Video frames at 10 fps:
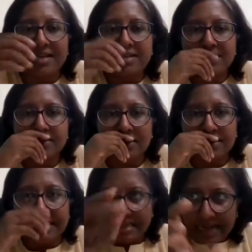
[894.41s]
I just
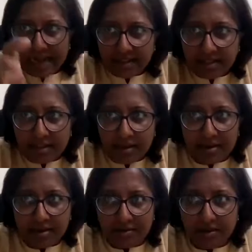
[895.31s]
greeted, and
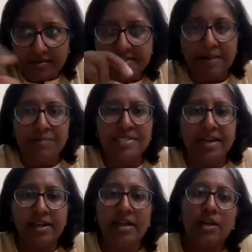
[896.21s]
the stem
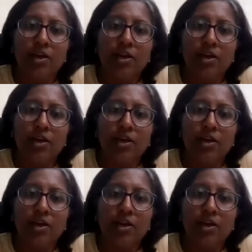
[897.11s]
said,